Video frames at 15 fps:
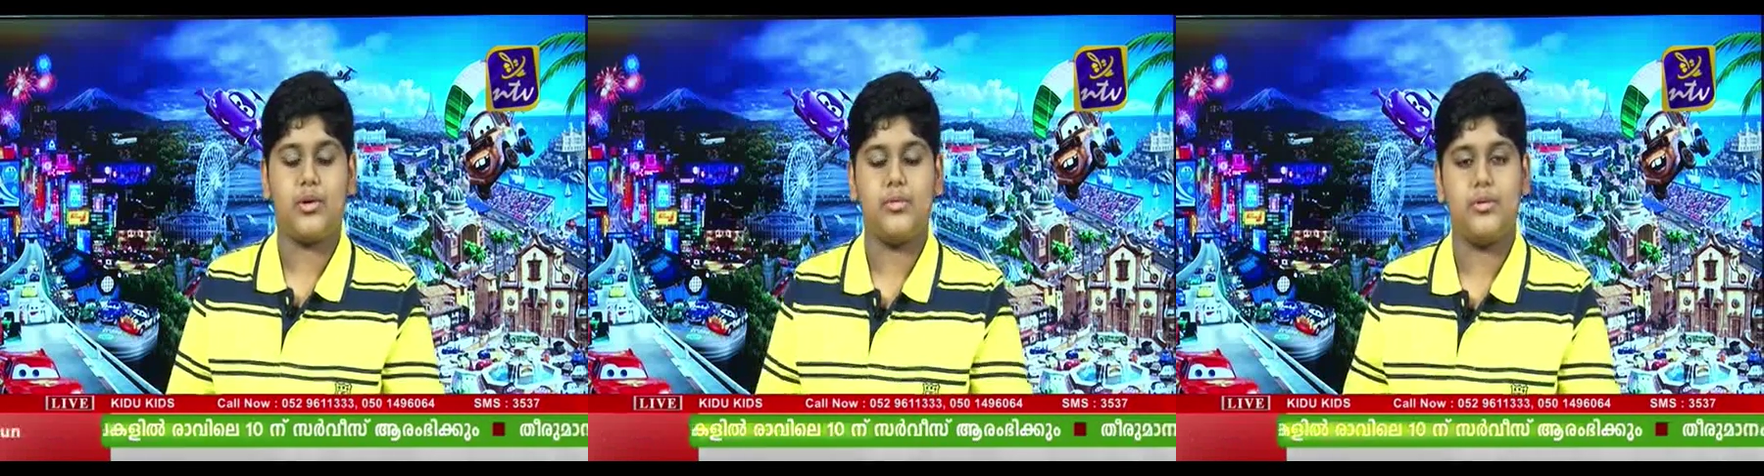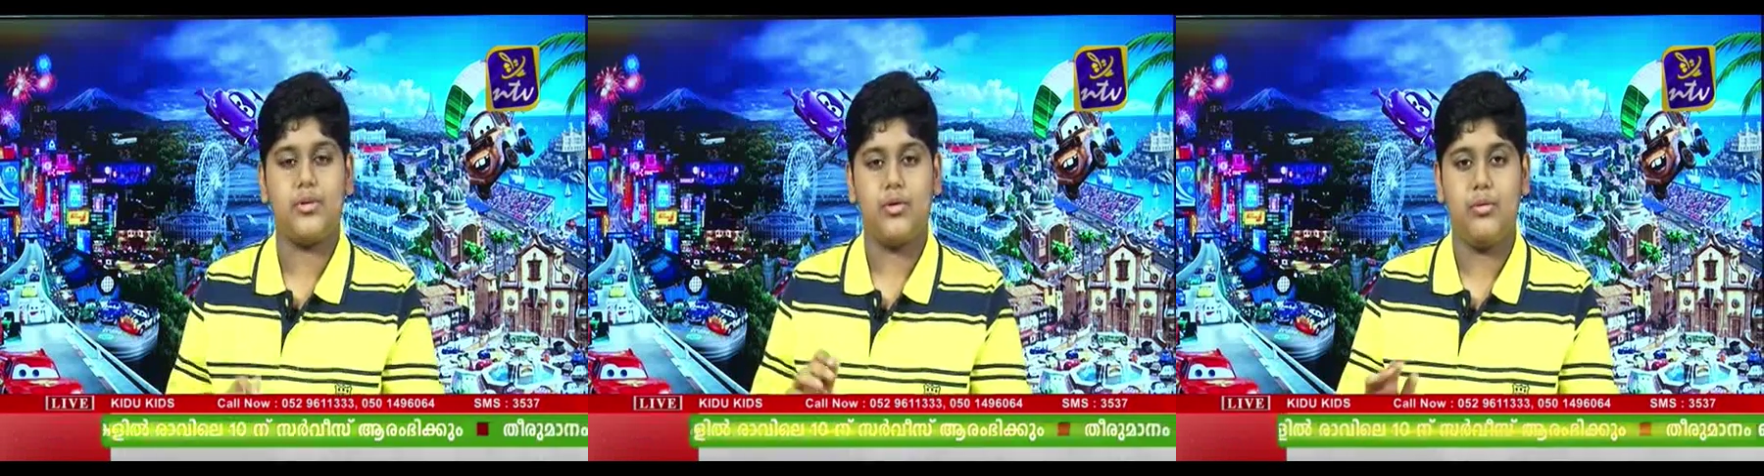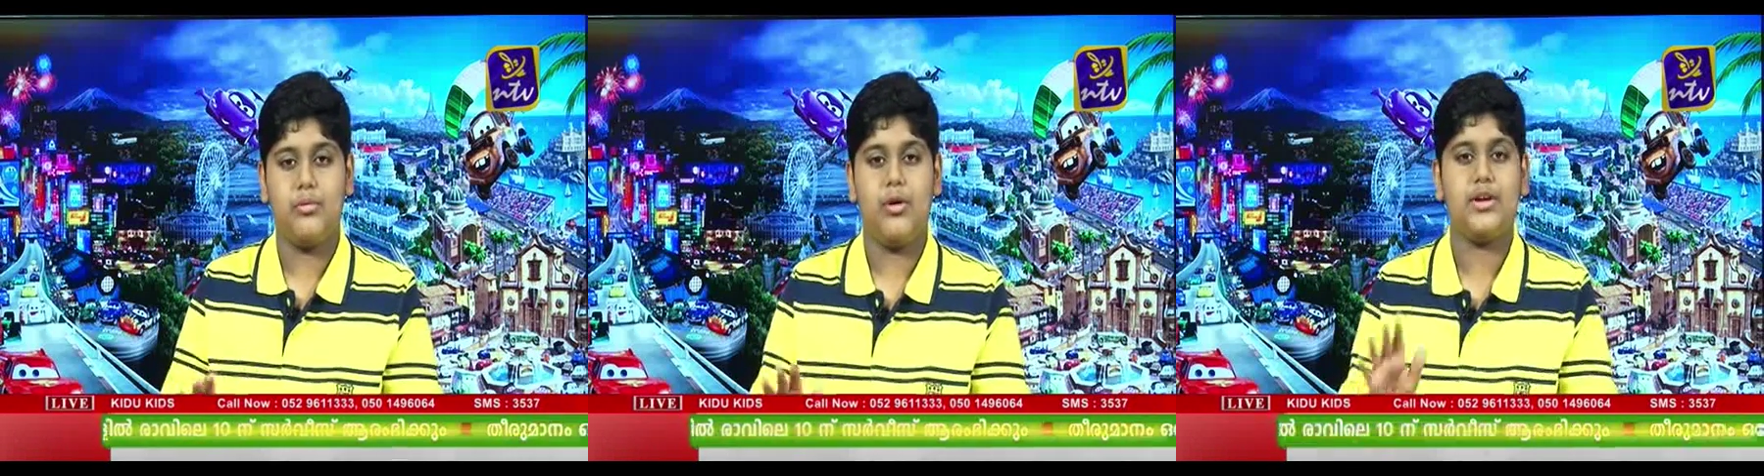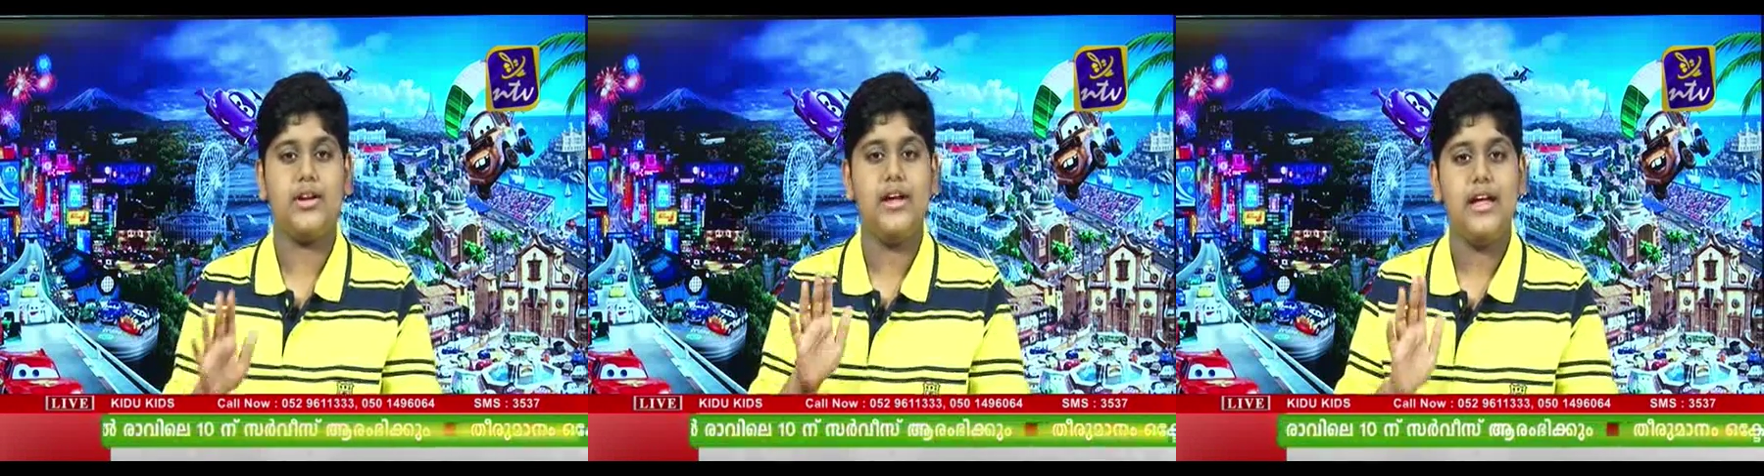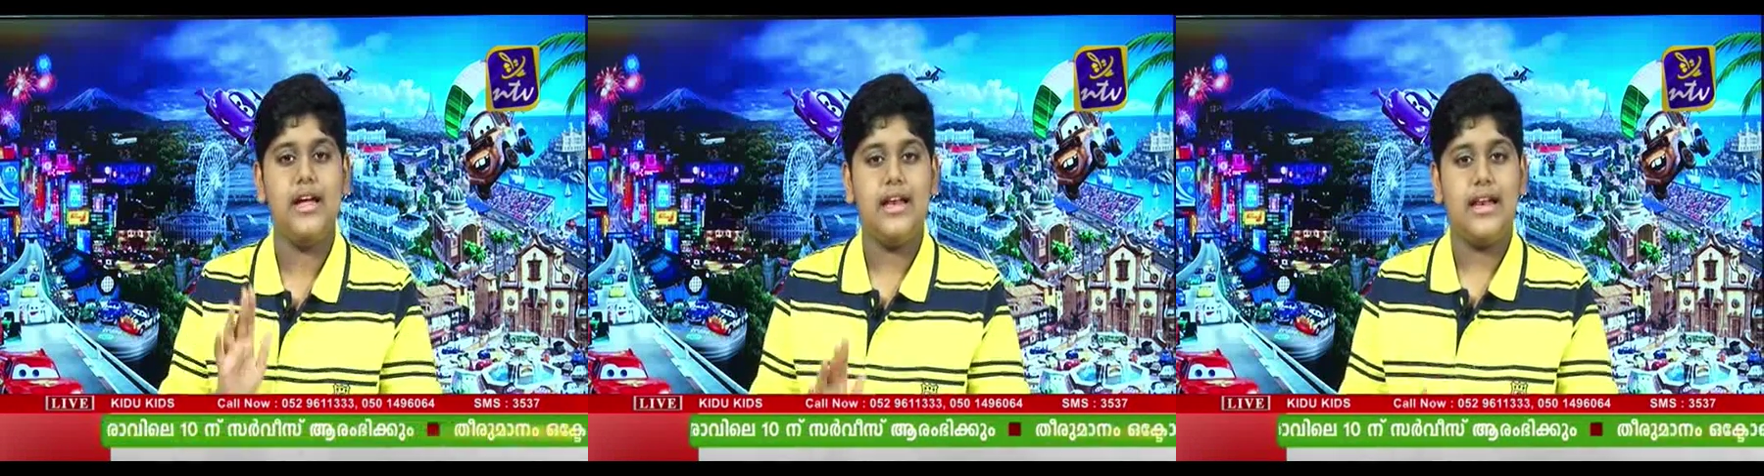robot
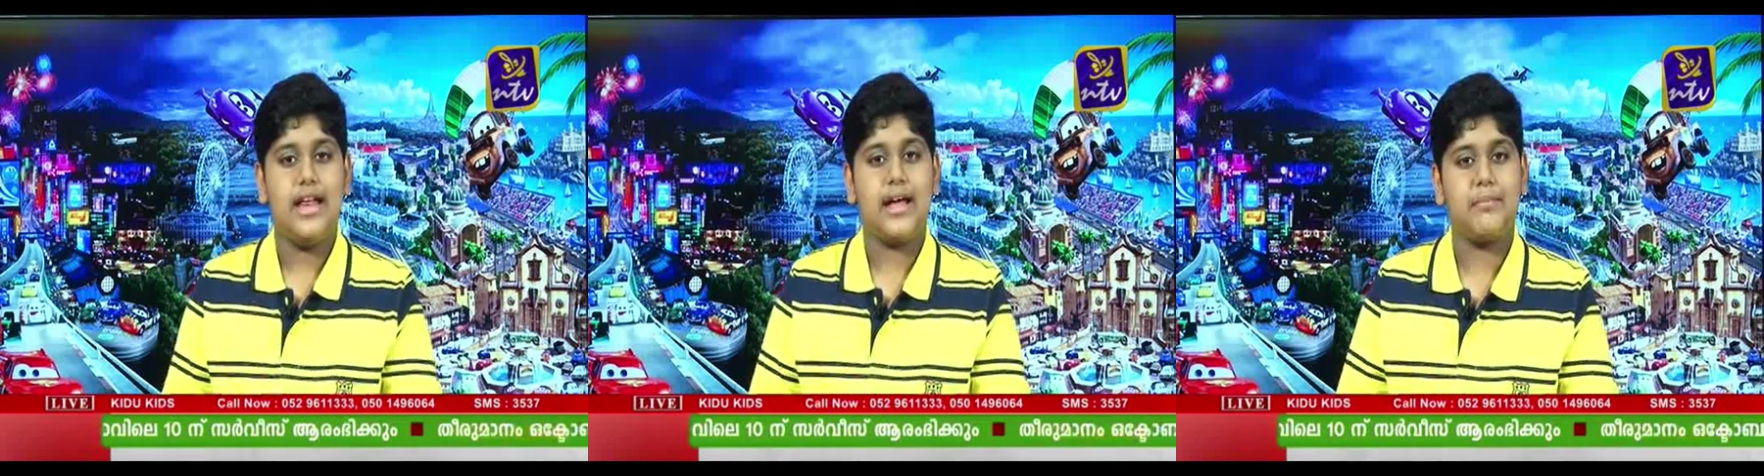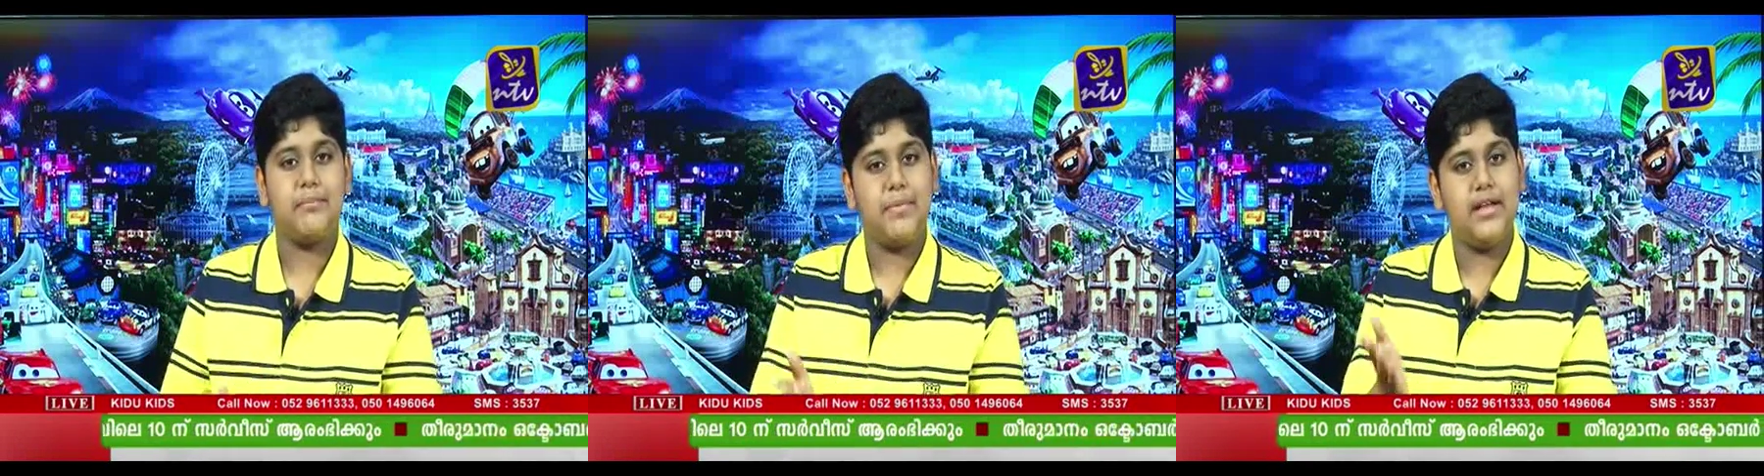like